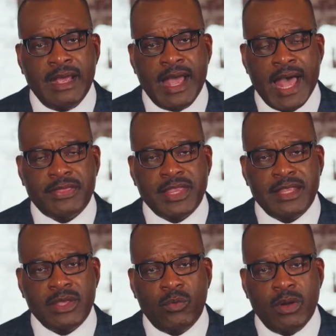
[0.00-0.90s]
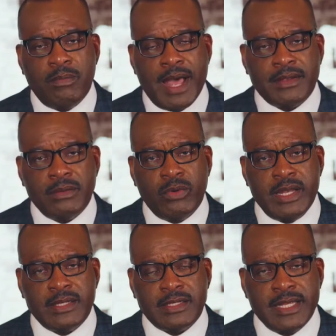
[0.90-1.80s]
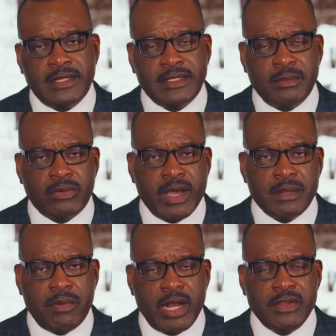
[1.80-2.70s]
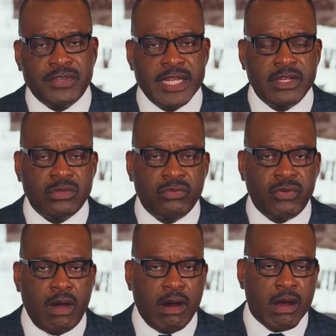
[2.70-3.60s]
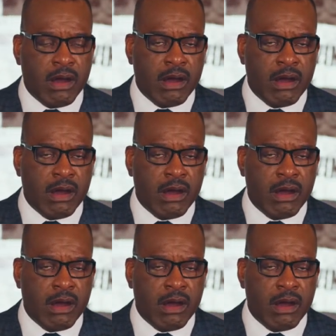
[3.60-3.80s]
I think that we're about ready to tell the Democratic Party, you've taken it too far.